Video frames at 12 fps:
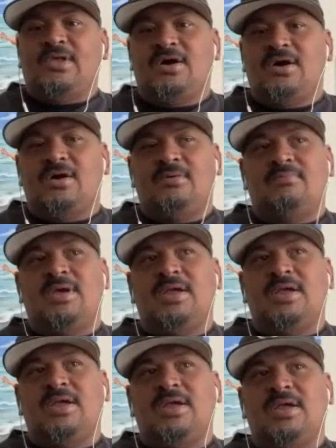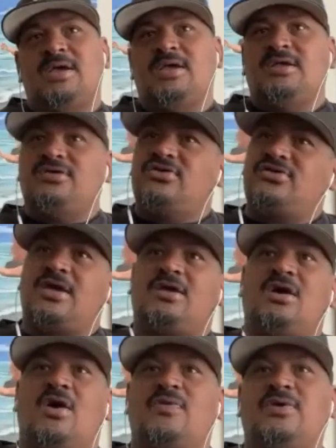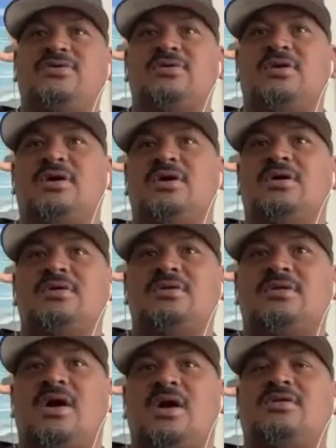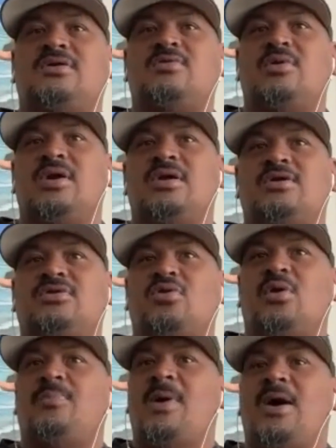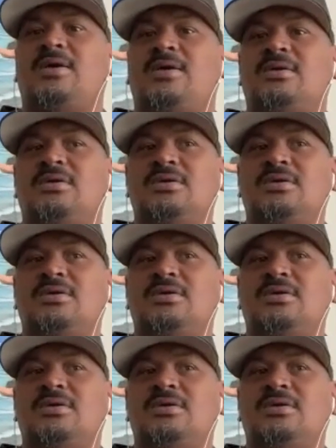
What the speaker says: And just like all these content creators who are poly,